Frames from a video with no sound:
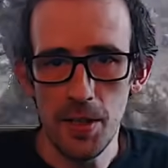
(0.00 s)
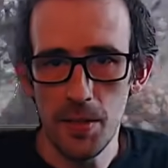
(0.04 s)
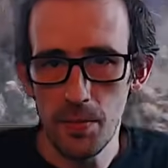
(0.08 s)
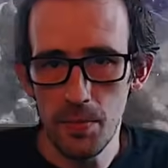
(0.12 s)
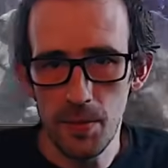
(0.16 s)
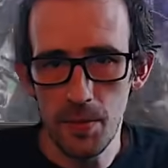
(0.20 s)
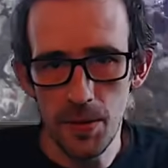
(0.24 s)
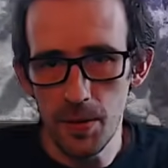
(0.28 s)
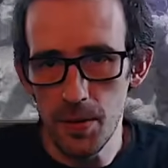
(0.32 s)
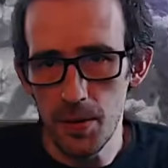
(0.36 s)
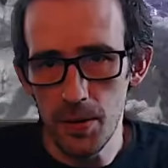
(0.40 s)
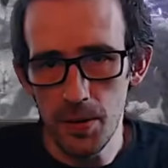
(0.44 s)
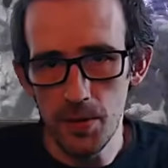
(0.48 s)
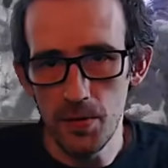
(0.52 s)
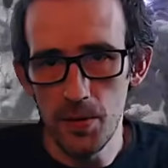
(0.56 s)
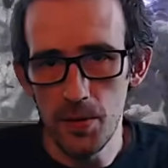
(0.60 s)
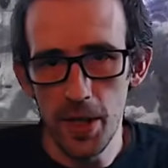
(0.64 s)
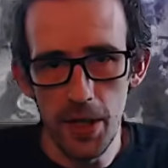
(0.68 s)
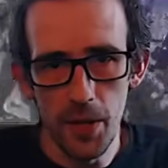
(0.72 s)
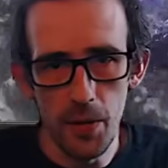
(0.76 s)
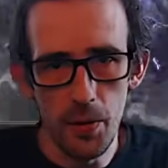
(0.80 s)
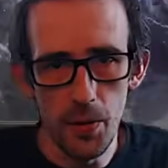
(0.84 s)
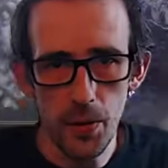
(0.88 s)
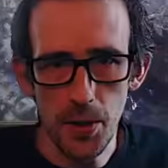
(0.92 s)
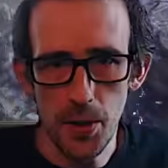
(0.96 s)
It looks
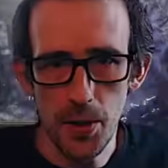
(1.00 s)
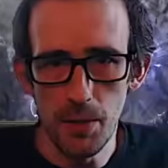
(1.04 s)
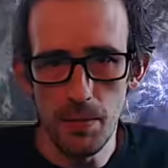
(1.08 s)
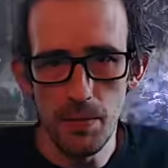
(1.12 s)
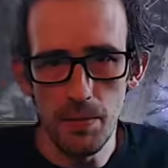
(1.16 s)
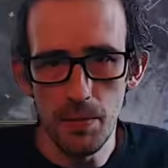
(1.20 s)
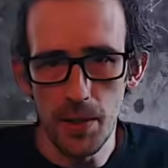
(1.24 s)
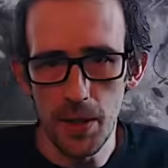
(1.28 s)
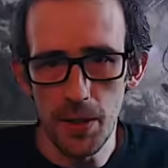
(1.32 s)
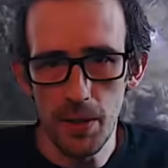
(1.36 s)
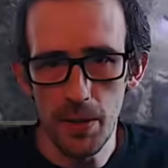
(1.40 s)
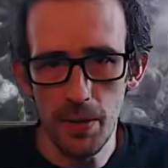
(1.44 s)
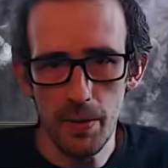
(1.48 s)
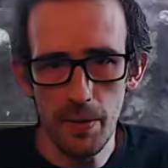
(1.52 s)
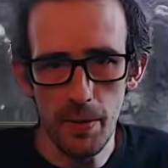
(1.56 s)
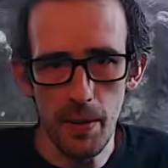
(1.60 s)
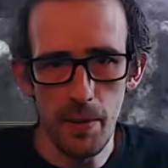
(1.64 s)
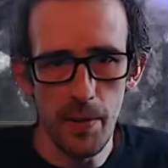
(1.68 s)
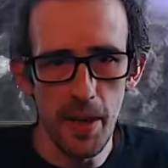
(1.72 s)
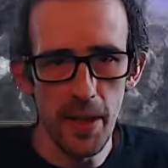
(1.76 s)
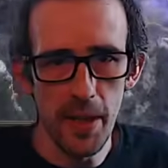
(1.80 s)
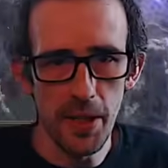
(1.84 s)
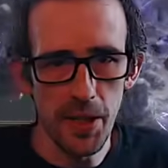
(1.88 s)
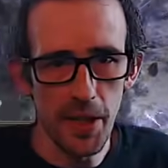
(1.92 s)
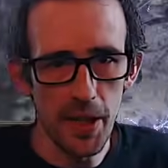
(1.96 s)
really awesome. We look
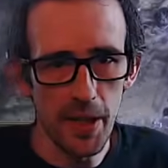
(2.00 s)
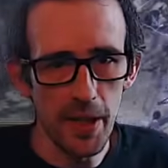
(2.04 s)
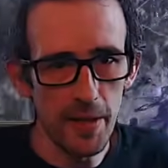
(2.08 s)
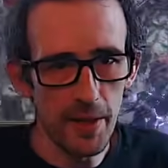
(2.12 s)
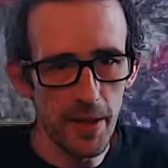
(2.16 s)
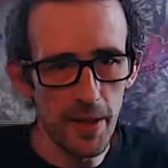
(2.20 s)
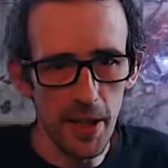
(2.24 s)
amazing.